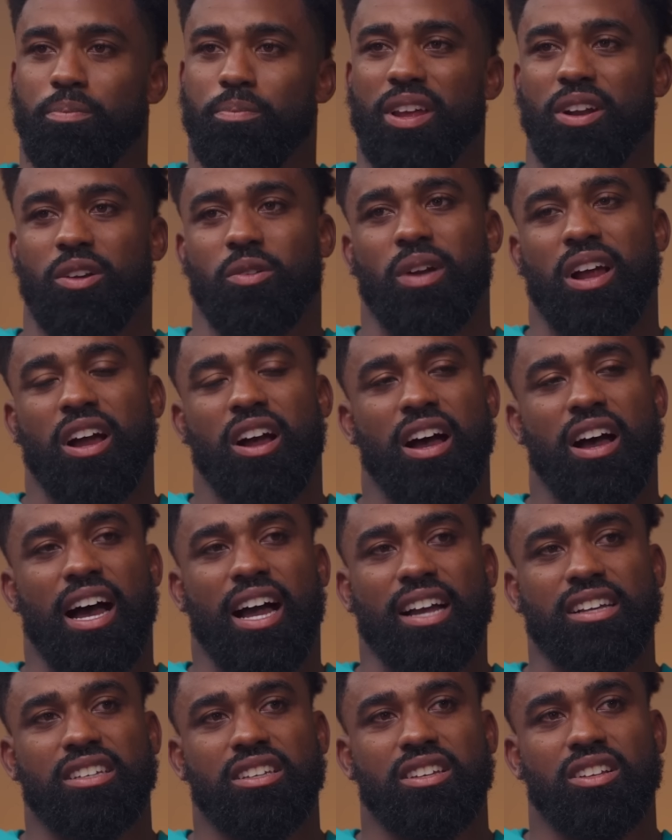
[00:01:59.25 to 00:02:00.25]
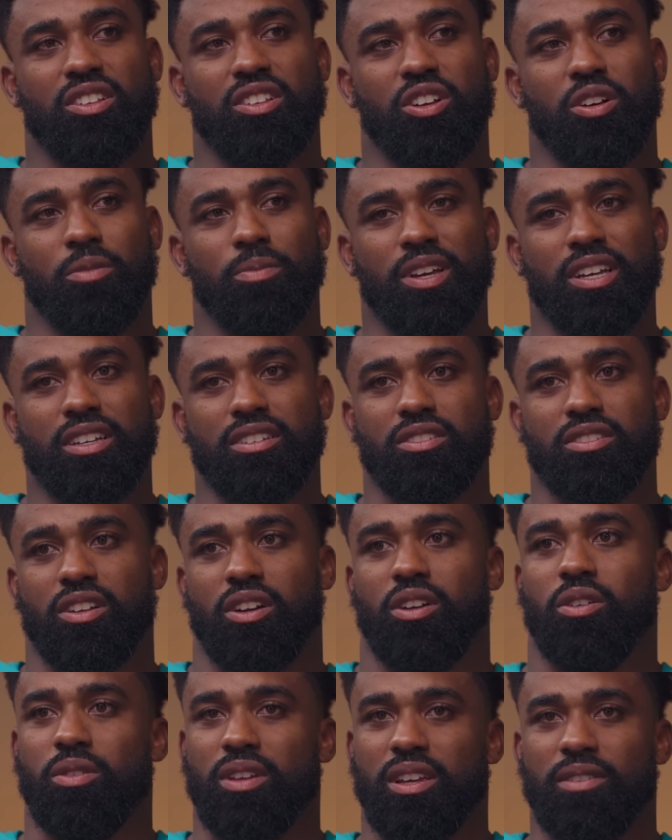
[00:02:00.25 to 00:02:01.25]
been around hockey a little bit,
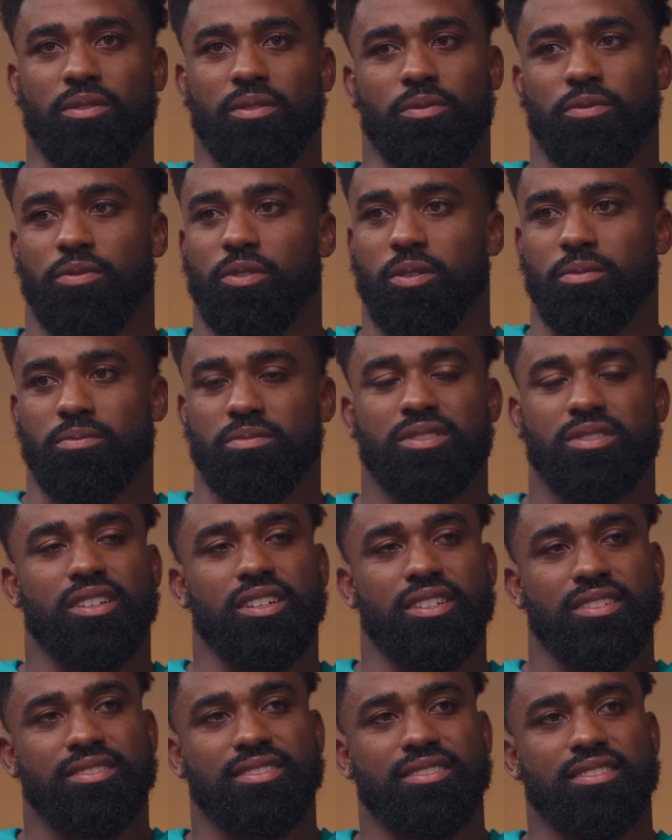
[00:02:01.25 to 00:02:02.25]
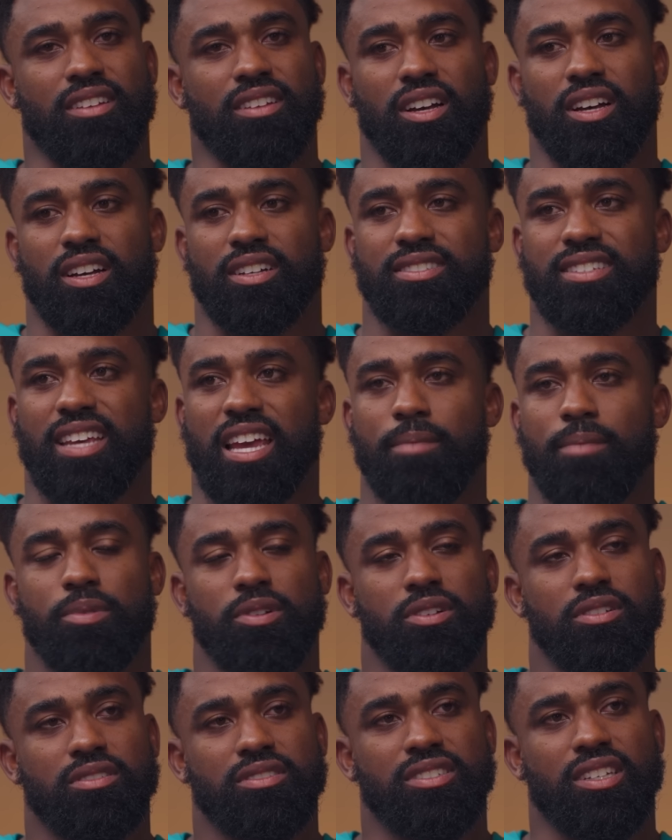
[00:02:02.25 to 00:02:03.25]
even from the
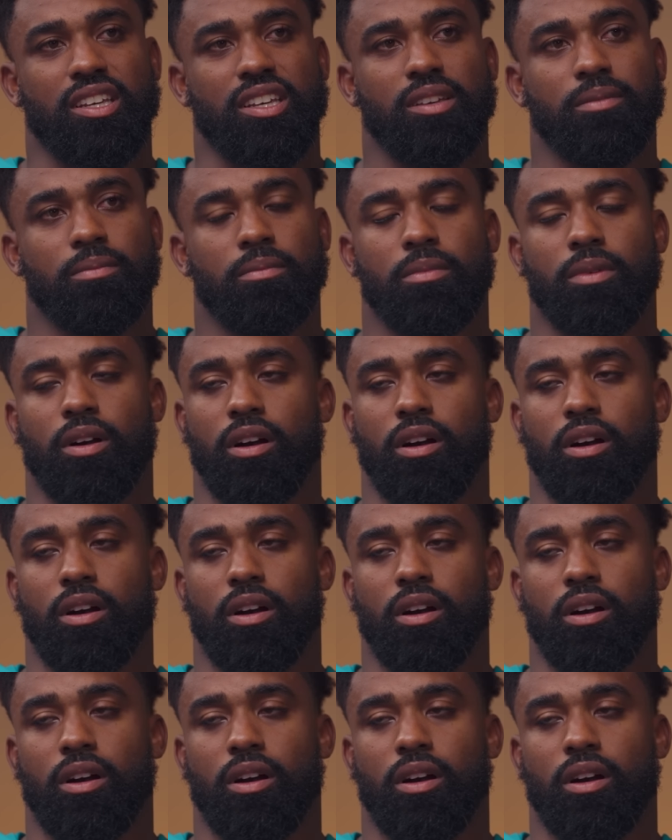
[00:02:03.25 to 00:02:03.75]
Tampa team.